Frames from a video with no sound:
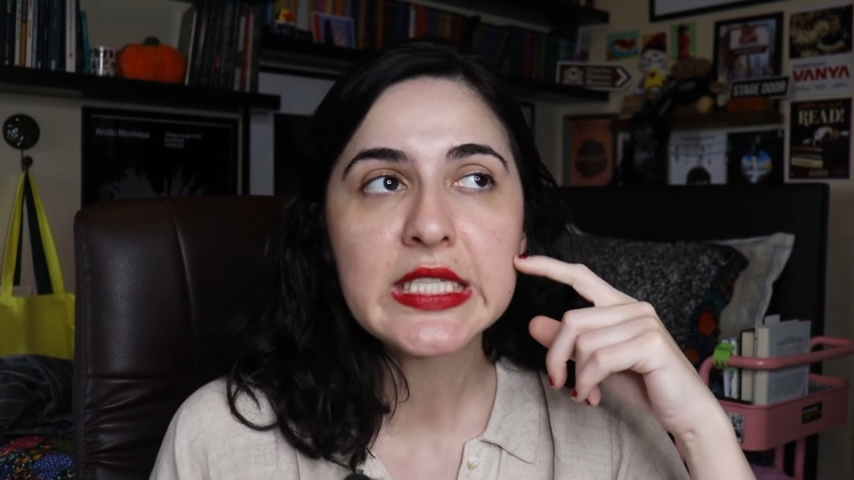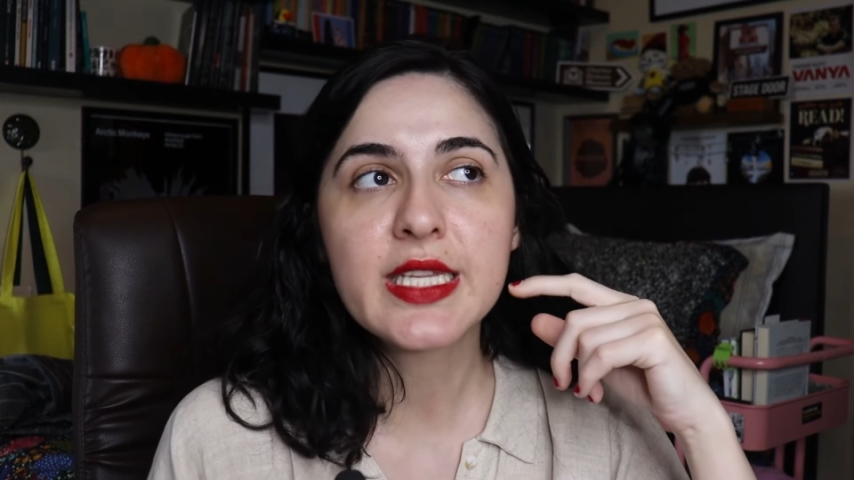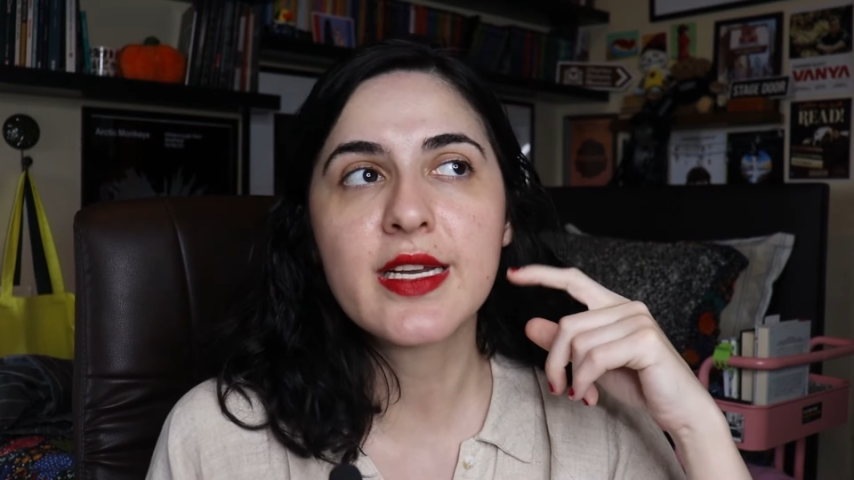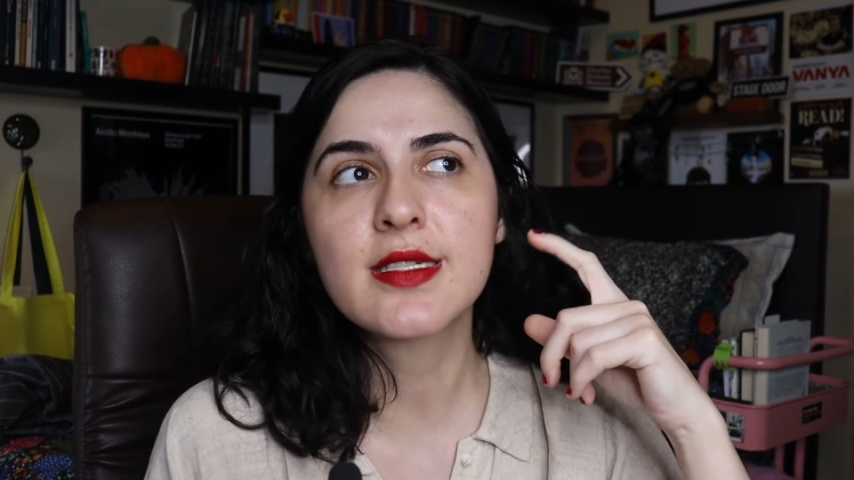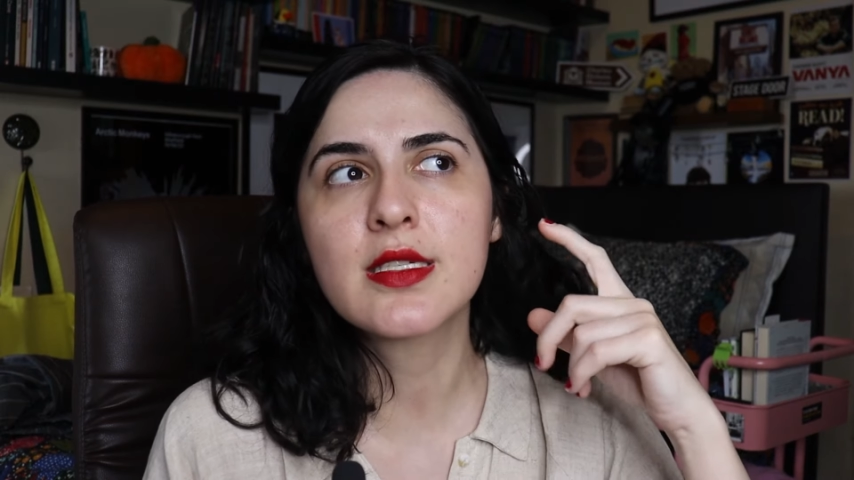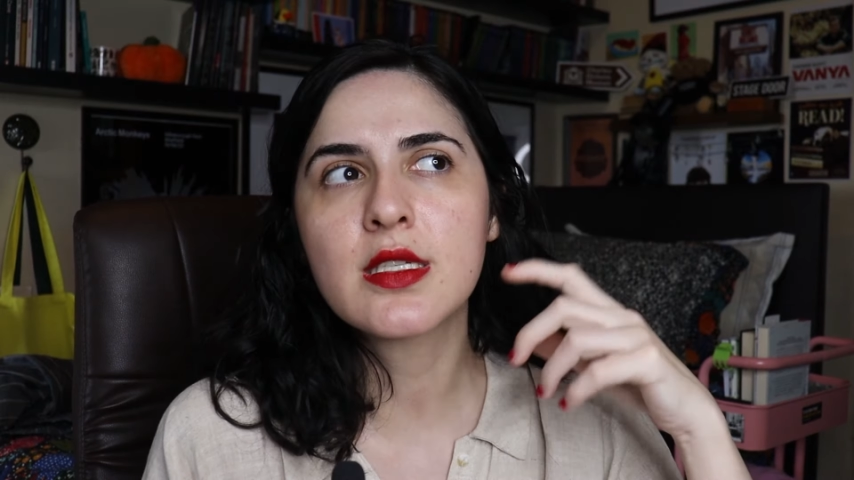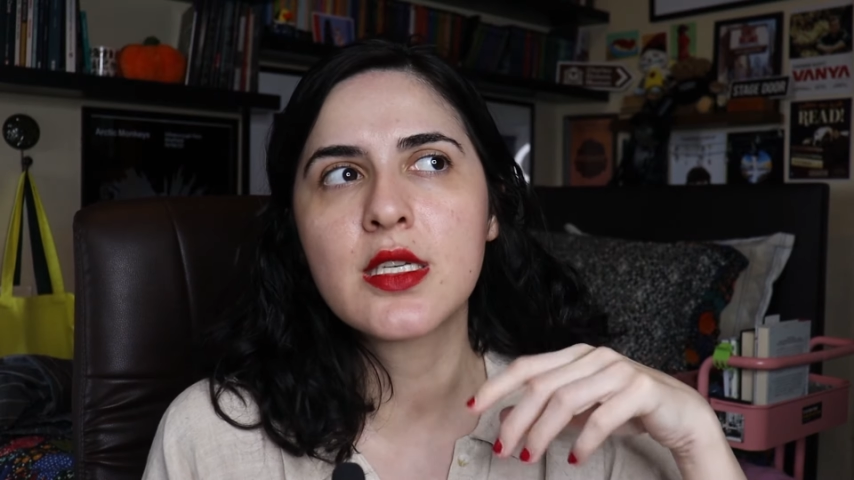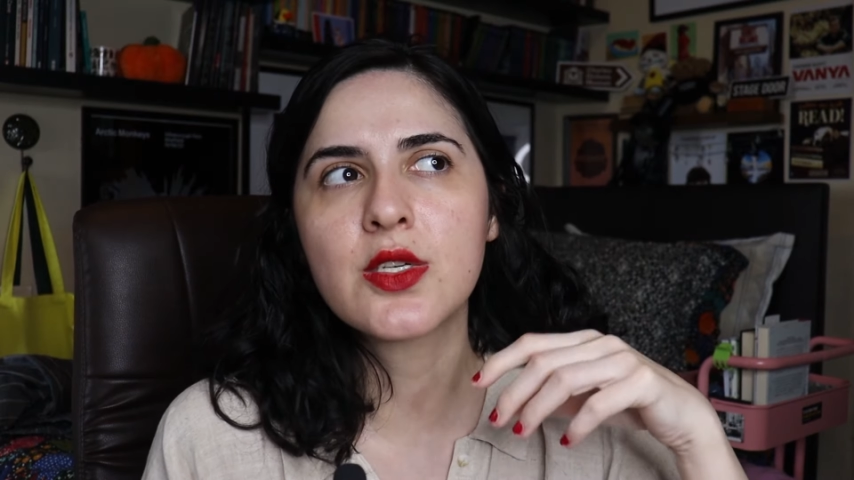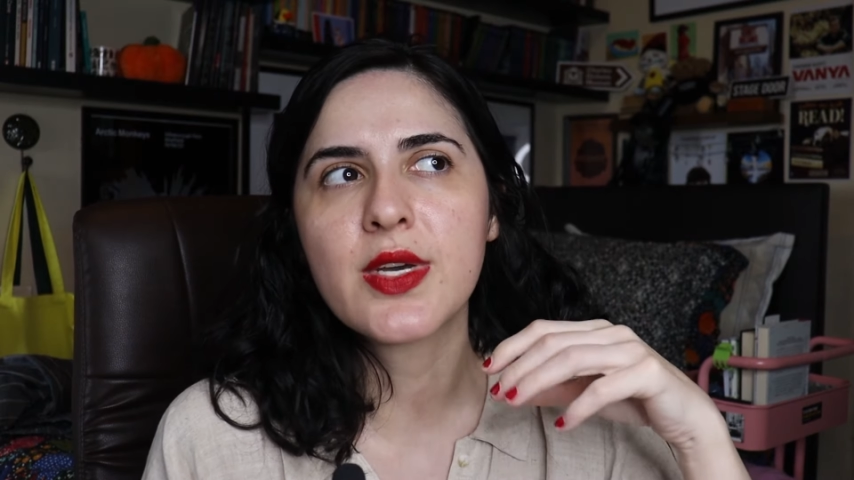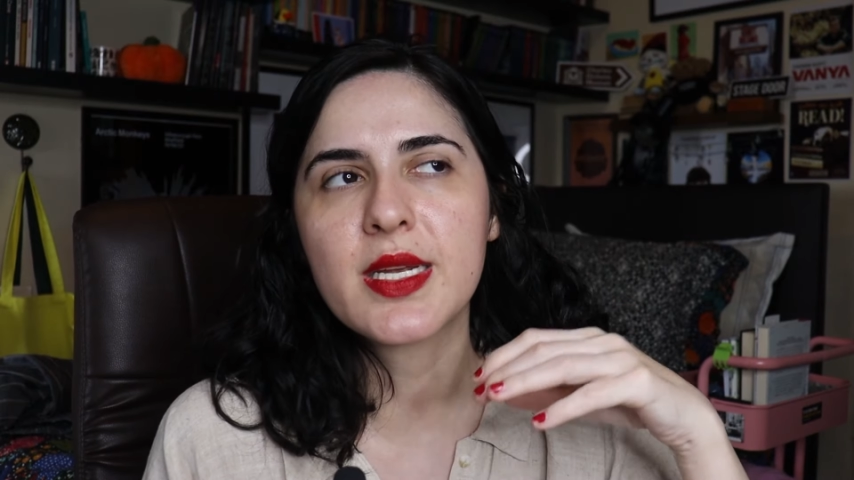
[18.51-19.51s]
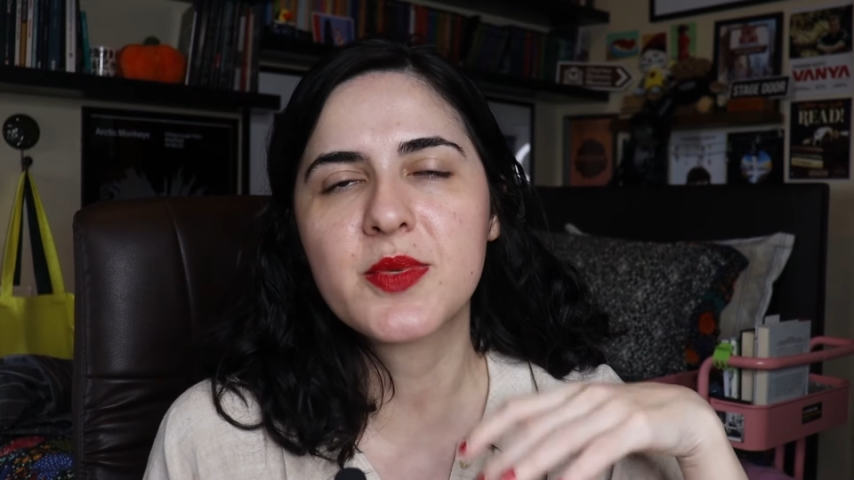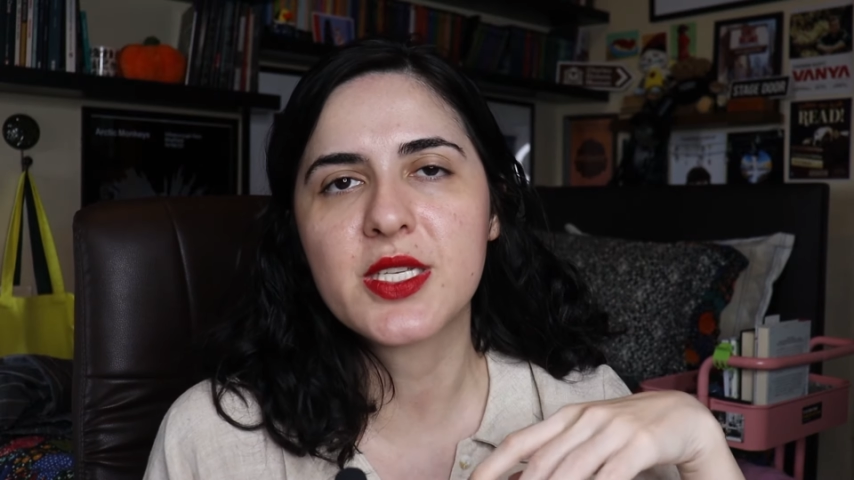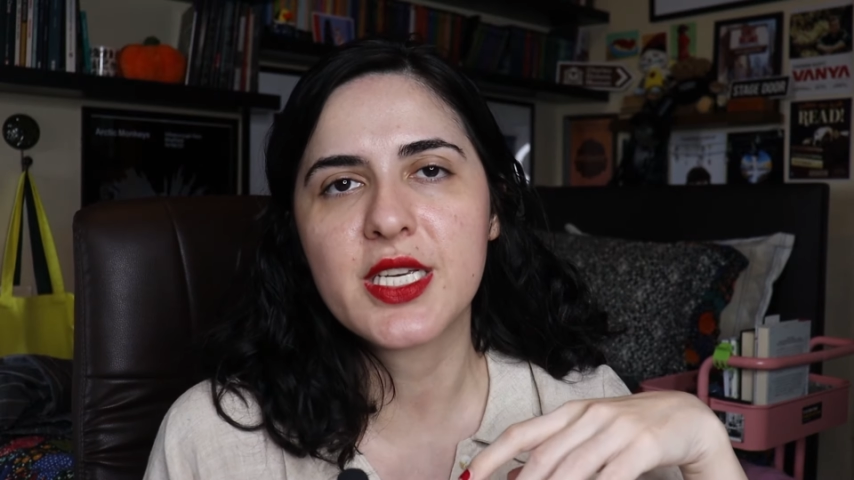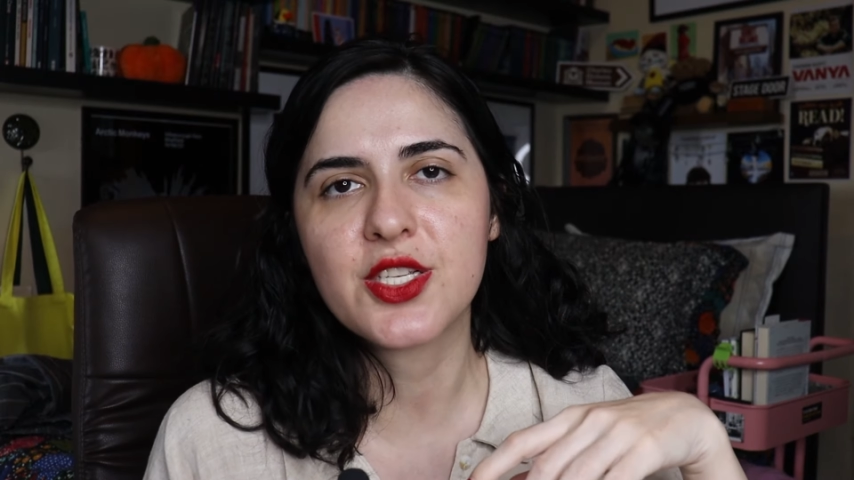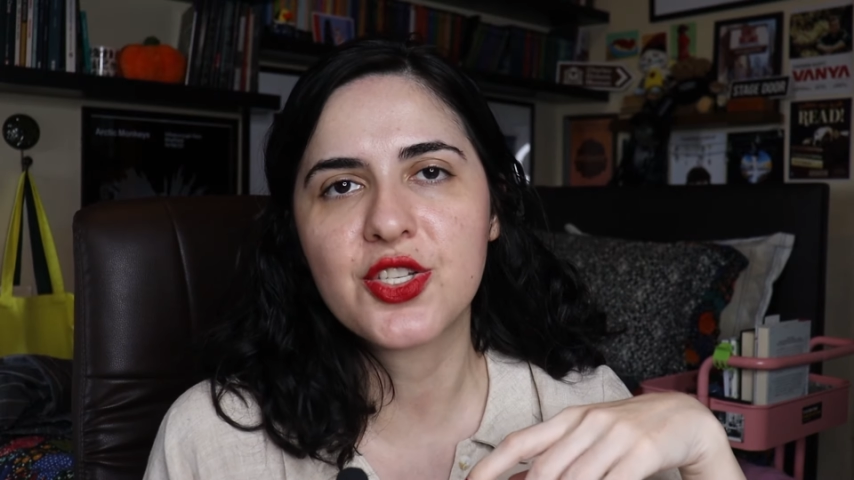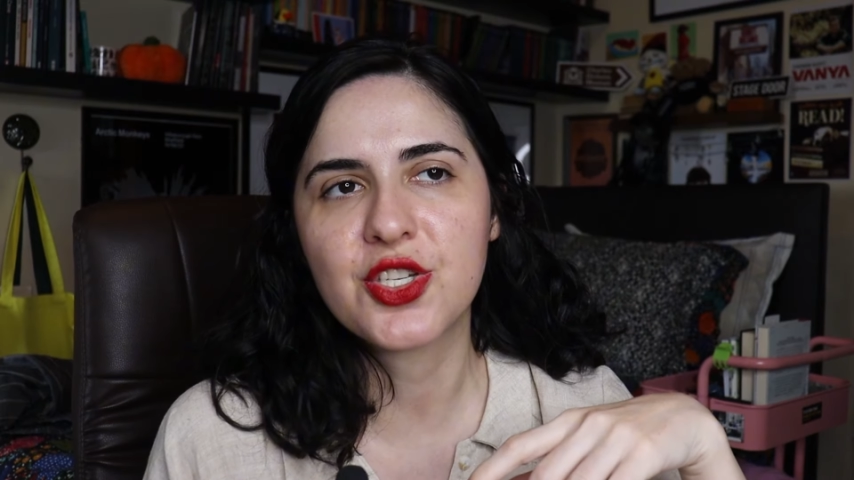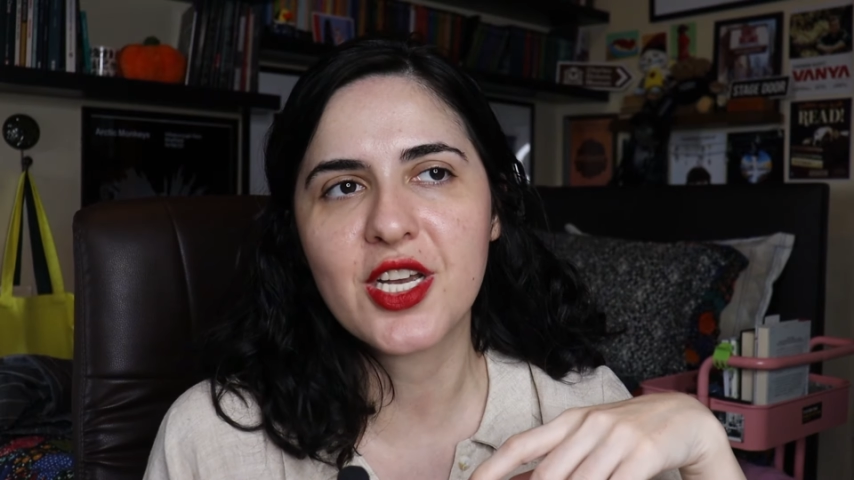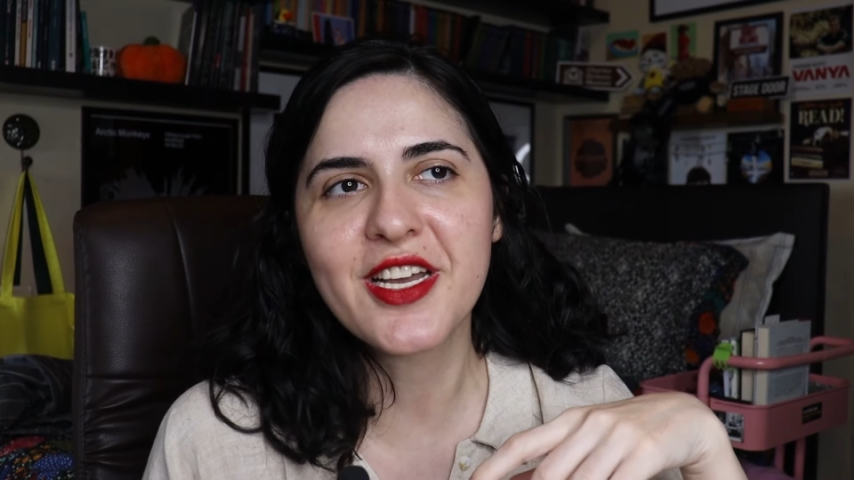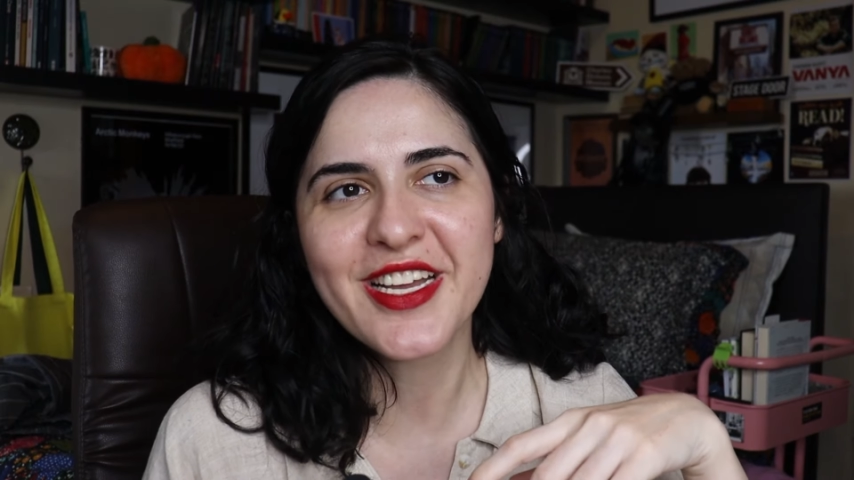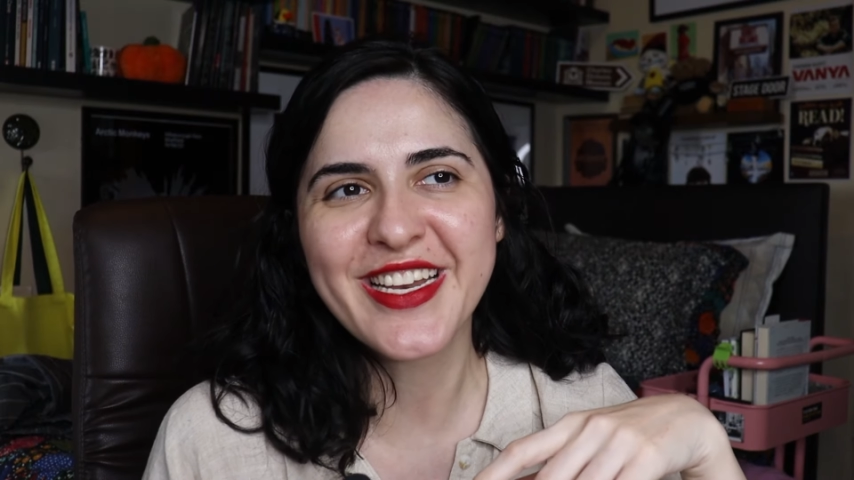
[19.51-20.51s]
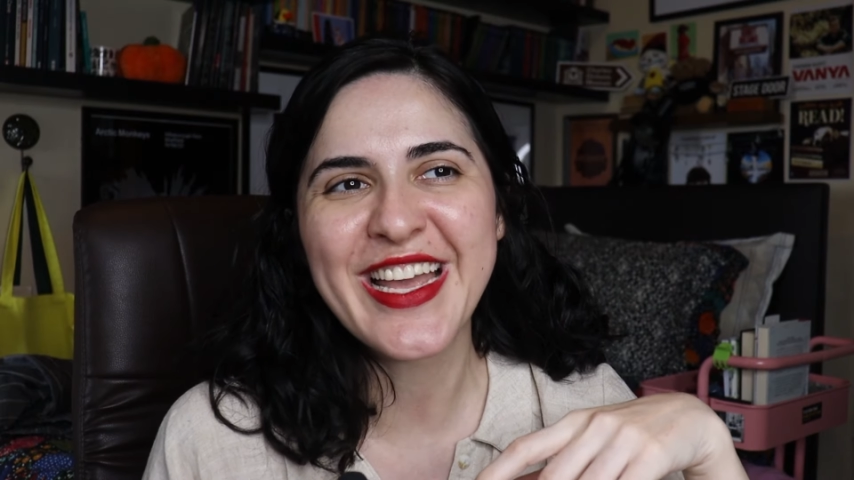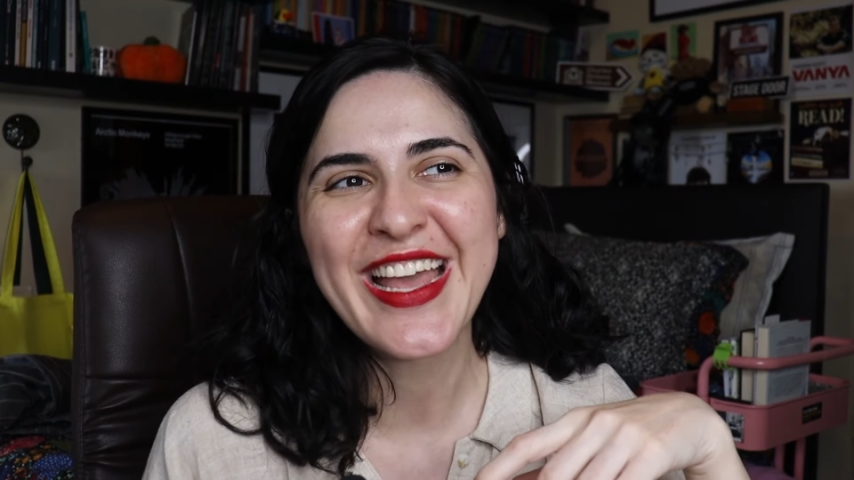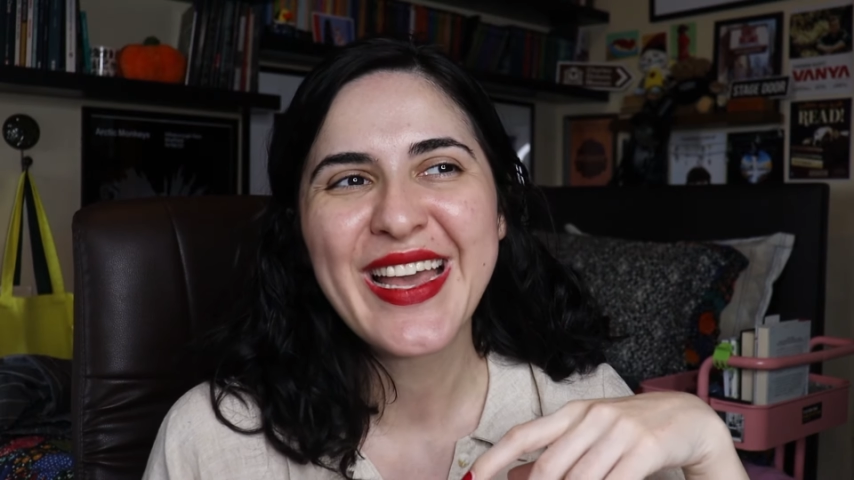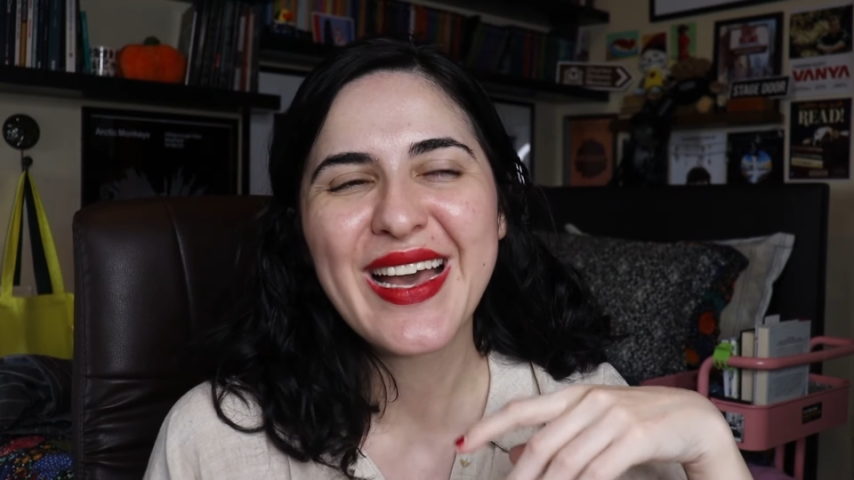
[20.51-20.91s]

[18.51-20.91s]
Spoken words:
that there's a new adaptation